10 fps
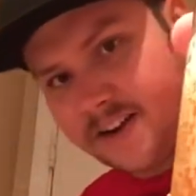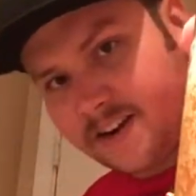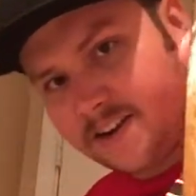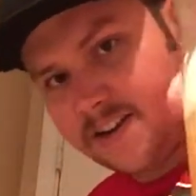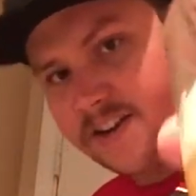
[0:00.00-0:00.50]

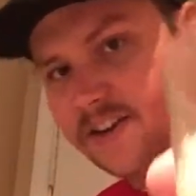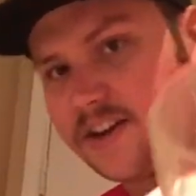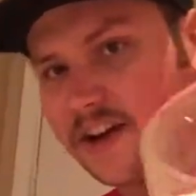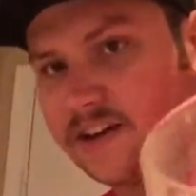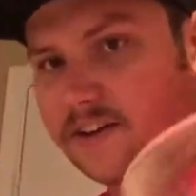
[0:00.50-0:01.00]
there.
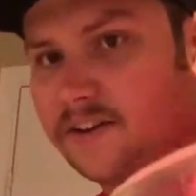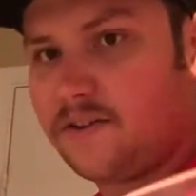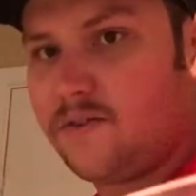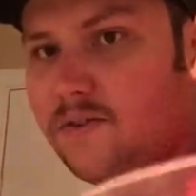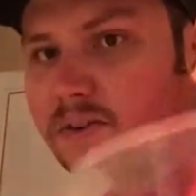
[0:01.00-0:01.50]
You got a
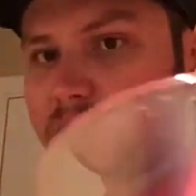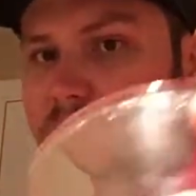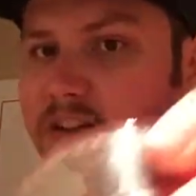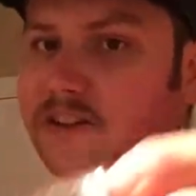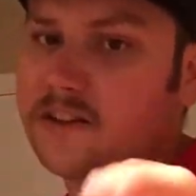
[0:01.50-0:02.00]

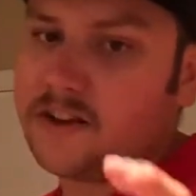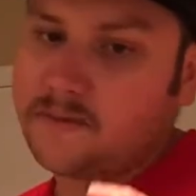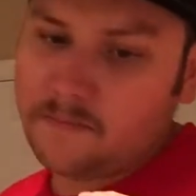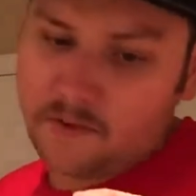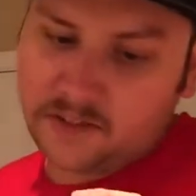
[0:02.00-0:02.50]

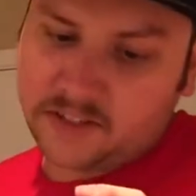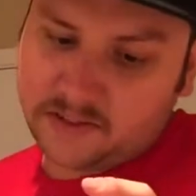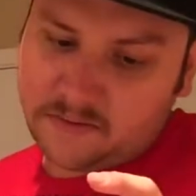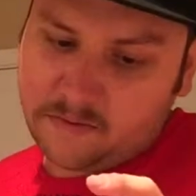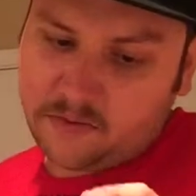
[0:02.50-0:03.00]

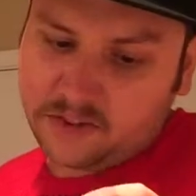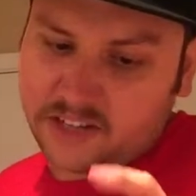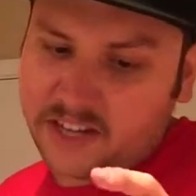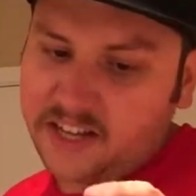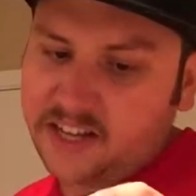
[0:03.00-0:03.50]

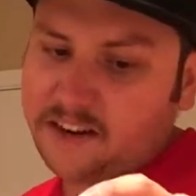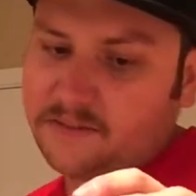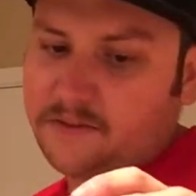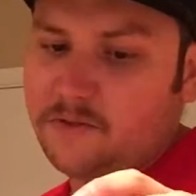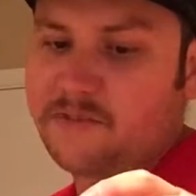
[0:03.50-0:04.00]
mostly clear
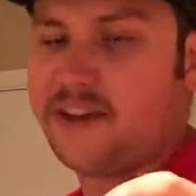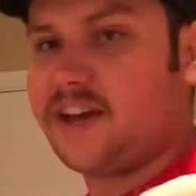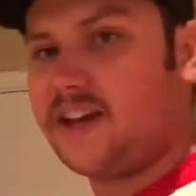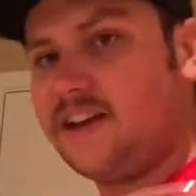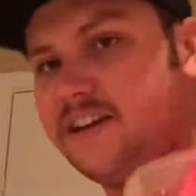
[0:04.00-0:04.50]
foamy
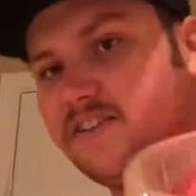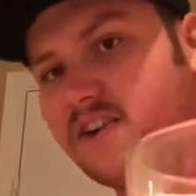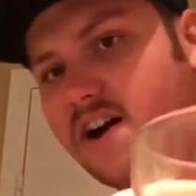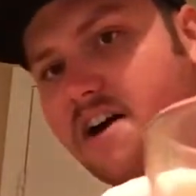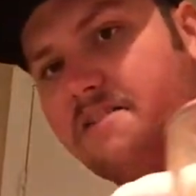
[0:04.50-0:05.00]
head, a
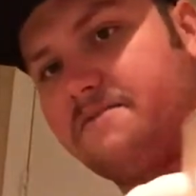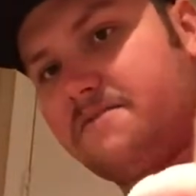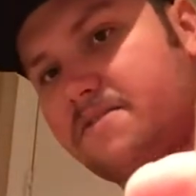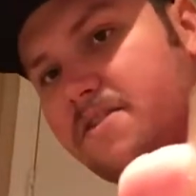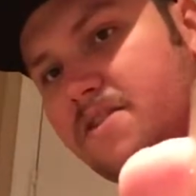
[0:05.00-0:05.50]
little
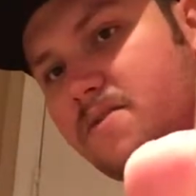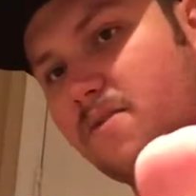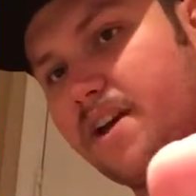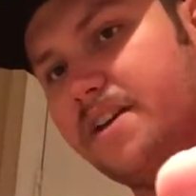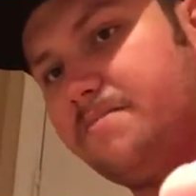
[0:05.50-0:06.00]
off
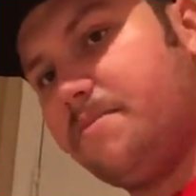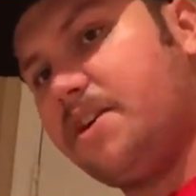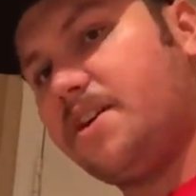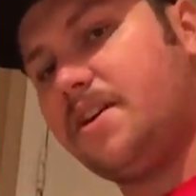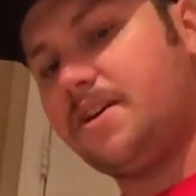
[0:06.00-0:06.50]
white,
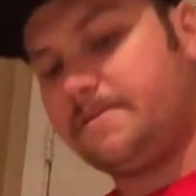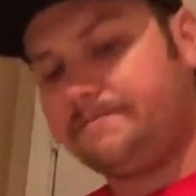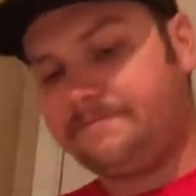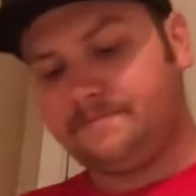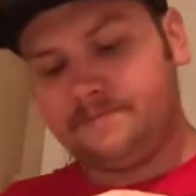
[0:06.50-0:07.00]
but
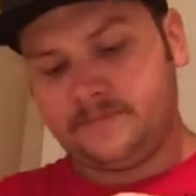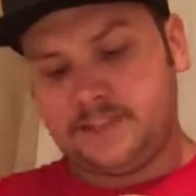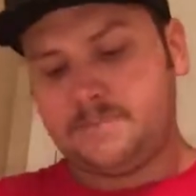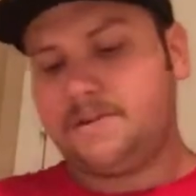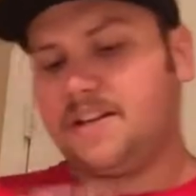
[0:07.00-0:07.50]

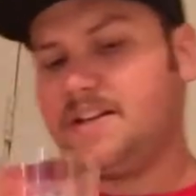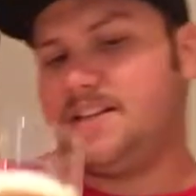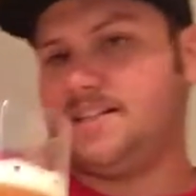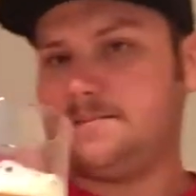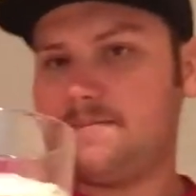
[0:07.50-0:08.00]
it's beginning to
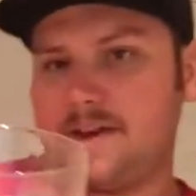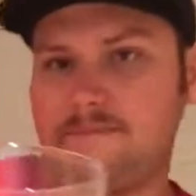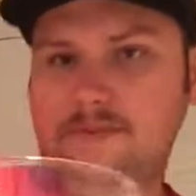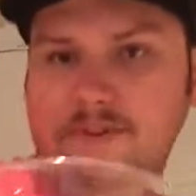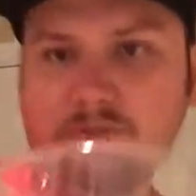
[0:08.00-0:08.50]
dissipate pretty